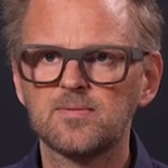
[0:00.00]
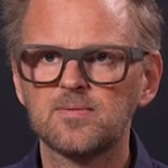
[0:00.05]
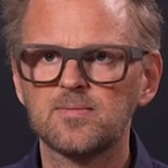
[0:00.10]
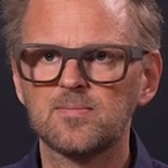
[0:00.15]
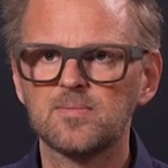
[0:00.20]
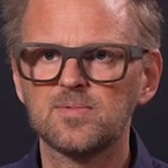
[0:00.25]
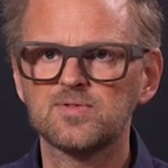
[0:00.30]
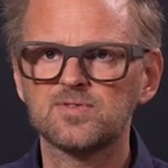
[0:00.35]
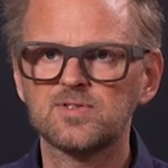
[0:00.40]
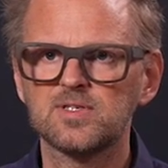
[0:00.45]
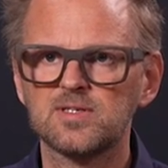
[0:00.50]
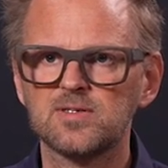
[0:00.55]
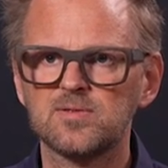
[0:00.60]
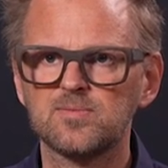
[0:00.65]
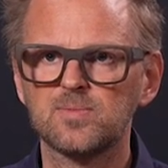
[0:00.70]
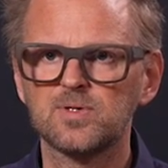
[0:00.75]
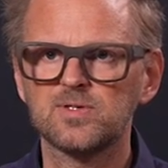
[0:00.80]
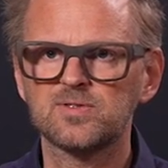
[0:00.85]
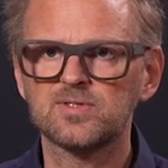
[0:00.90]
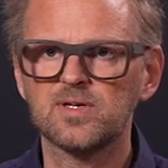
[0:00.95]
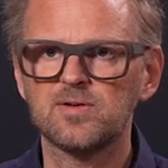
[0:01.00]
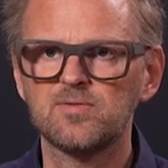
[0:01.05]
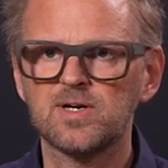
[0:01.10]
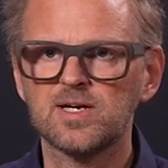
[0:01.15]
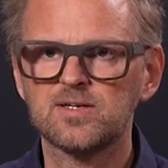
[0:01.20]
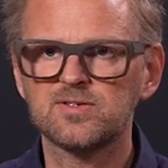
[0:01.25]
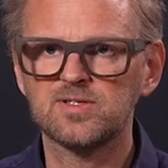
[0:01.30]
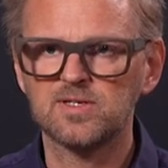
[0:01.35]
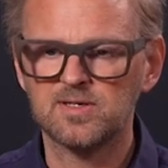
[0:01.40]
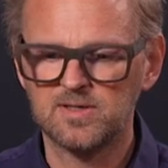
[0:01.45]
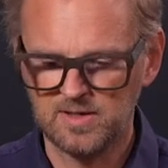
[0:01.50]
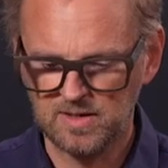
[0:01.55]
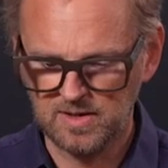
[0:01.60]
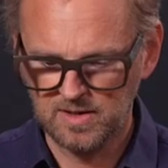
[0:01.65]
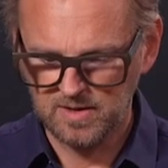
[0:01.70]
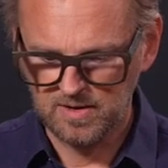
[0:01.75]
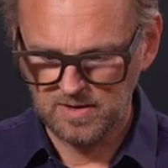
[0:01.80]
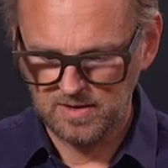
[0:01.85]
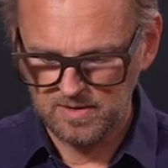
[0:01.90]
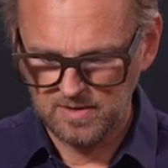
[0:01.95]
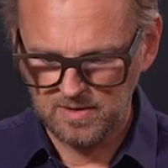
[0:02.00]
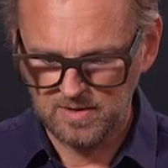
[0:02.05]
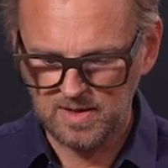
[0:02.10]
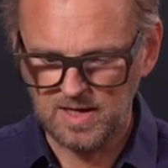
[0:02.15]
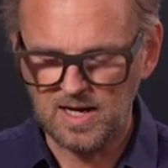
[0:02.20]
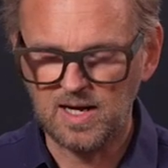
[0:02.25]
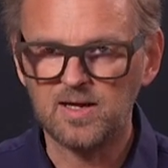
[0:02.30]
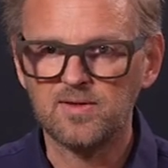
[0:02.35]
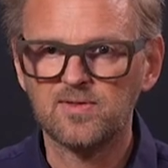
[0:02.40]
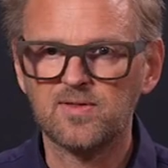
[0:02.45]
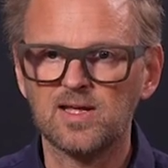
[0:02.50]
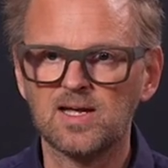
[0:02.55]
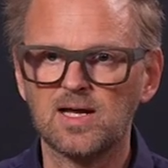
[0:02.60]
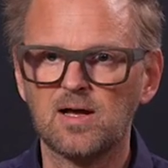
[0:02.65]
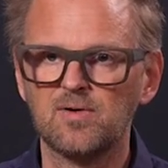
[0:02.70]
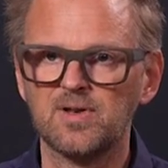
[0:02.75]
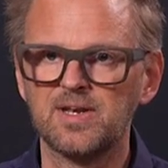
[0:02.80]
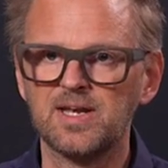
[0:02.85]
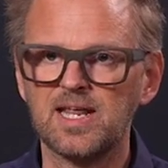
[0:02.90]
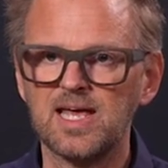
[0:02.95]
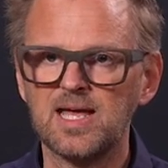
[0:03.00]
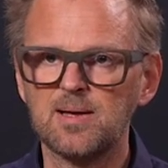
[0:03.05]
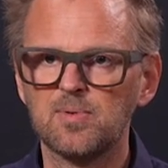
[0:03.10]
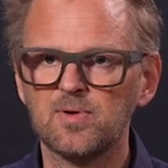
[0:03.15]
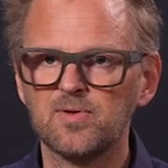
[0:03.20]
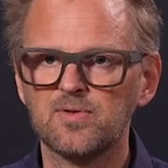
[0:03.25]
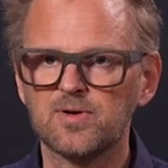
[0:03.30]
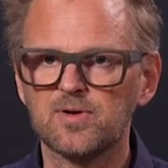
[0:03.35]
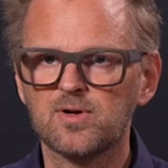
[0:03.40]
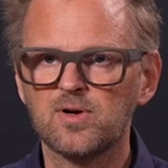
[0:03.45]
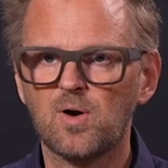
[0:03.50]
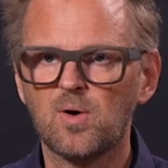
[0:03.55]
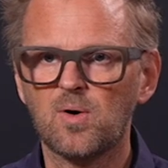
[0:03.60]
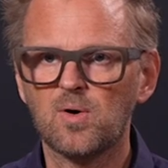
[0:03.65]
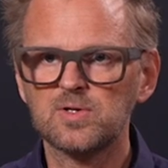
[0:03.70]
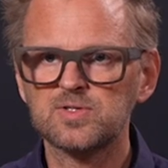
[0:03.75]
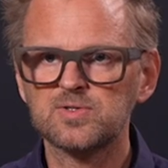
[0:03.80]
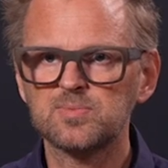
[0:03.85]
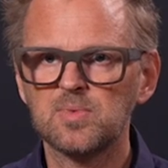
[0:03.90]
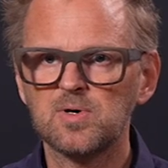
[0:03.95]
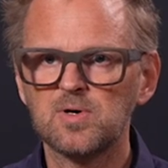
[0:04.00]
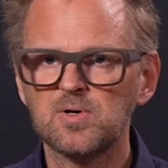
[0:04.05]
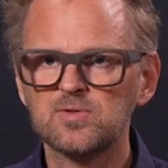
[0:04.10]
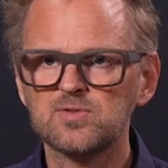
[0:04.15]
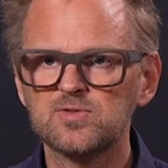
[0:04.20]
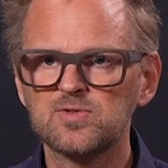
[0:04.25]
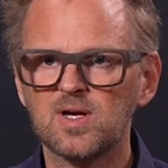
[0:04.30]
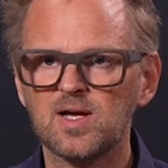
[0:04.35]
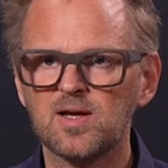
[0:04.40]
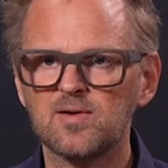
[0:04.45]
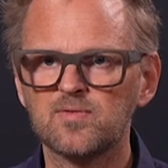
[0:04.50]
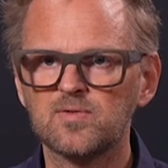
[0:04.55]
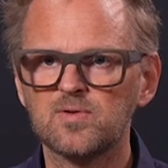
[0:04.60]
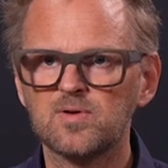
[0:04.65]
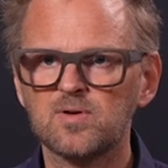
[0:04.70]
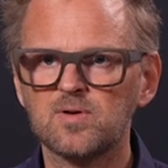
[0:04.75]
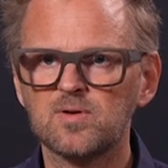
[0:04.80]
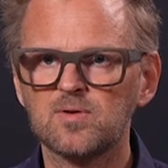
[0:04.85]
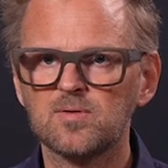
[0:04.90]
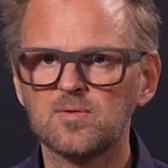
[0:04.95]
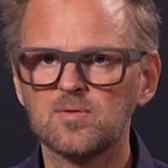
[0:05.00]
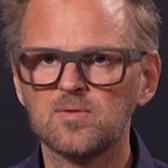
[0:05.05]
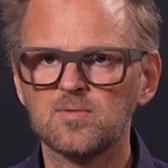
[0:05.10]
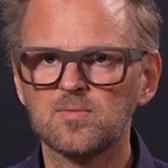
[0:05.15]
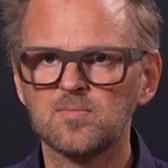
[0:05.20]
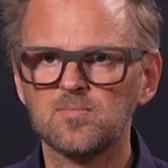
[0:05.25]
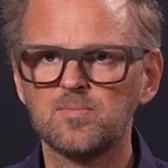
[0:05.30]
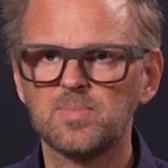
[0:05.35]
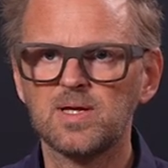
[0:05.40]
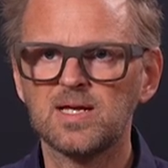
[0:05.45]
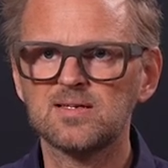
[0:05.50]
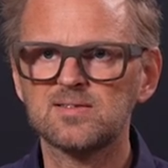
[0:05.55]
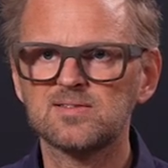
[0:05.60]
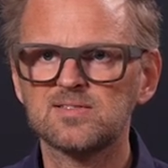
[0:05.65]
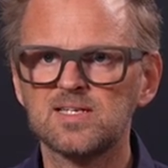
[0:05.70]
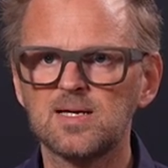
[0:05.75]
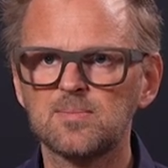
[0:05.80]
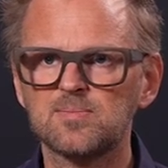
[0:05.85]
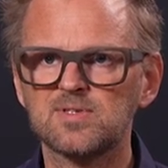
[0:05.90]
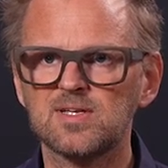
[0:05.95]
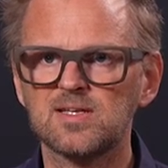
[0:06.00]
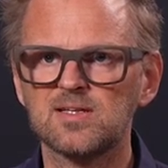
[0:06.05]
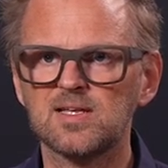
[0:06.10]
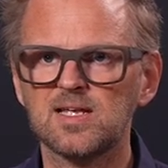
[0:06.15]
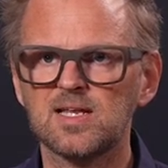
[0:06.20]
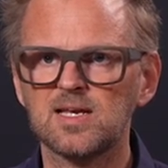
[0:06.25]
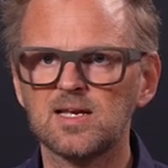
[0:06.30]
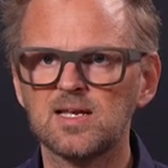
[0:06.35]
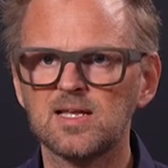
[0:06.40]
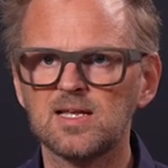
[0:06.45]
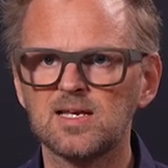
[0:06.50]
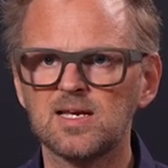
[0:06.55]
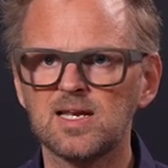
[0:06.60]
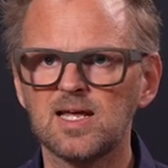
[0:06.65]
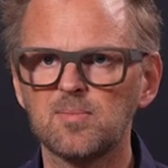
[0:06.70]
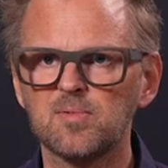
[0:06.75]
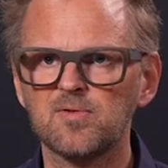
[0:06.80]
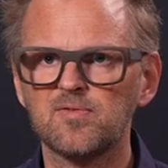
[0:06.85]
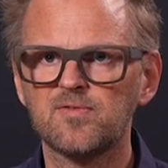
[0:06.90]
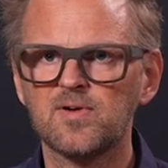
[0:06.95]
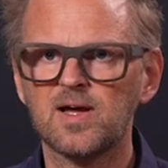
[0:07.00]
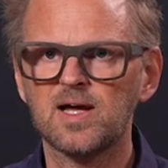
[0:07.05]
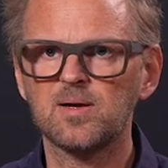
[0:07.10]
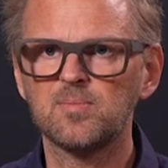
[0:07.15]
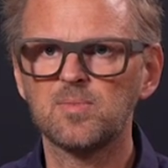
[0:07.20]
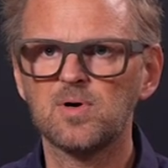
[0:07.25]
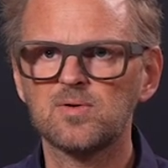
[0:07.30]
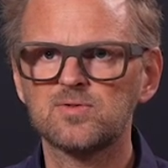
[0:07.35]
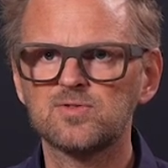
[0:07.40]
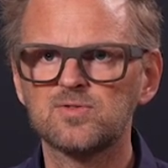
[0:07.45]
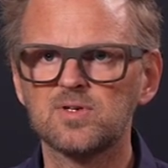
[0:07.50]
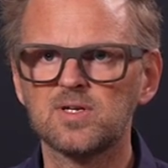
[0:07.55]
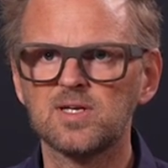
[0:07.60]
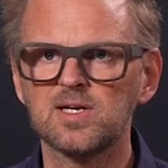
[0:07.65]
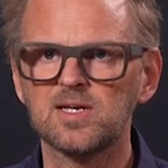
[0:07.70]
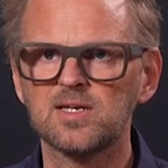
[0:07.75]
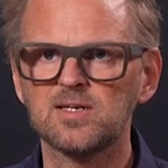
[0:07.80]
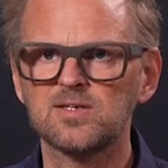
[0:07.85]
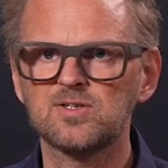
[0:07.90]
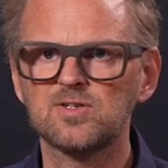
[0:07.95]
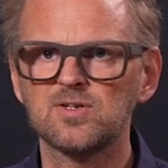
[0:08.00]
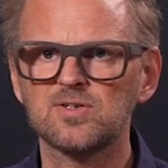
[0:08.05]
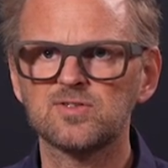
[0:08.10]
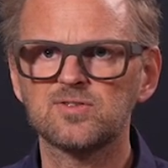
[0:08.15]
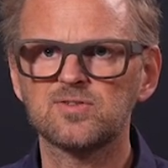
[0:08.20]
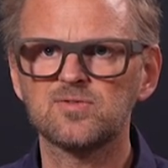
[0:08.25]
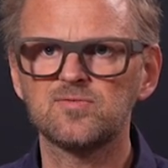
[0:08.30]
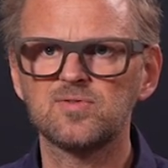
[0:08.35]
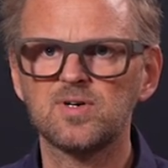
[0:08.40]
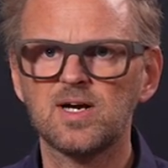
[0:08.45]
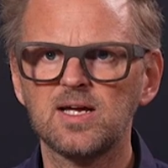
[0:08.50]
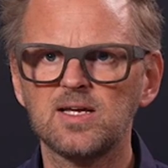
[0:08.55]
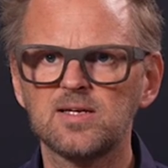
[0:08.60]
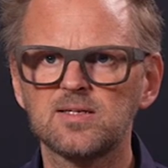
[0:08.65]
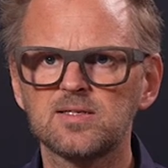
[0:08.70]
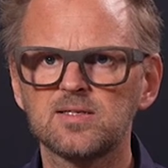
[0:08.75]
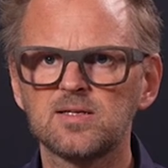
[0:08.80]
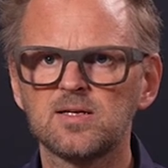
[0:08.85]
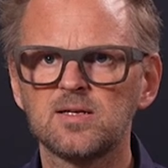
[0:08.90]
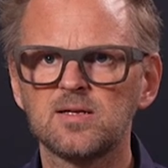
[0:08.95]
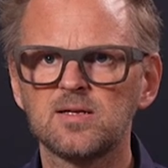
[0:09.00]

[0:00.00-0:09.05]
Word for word: Let me see in which direction. I think I'll enable the coarse mode to have bigger steps and then enable fine mode to get it just right.